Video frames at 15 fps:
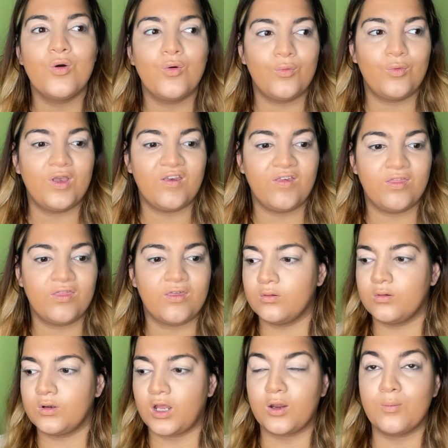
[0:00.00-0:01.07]
with
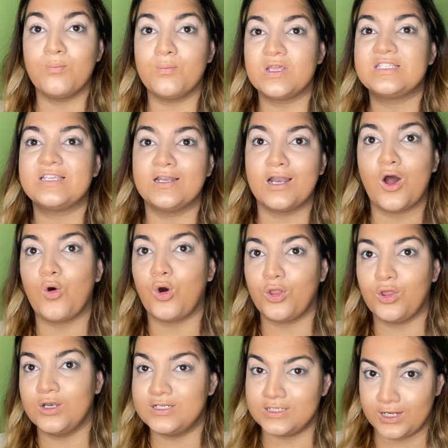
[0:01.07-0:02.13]
like missing out on
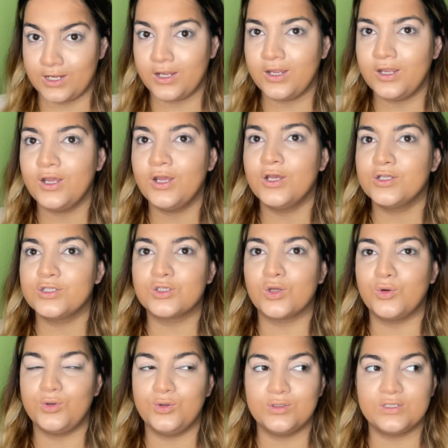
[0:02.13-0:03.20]
the day so
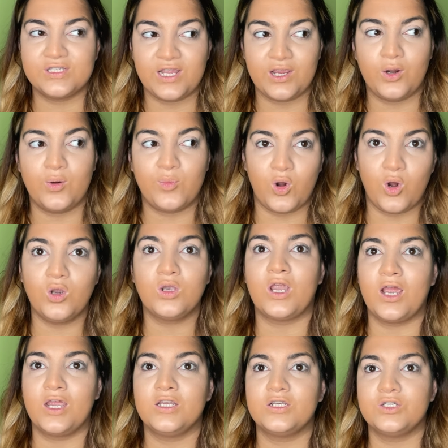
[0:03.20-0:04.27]
you stay up all
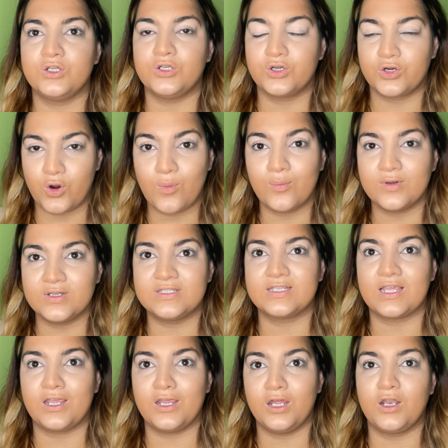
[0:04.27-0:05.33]
night to
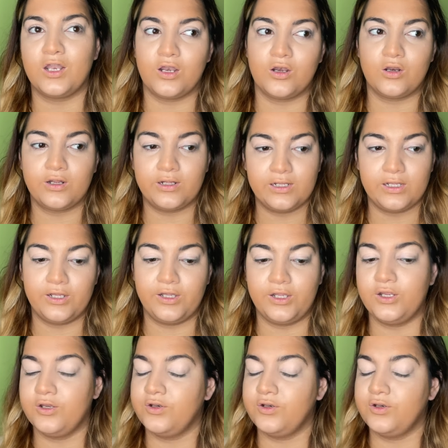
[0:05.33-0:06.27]
compensate and then clearly you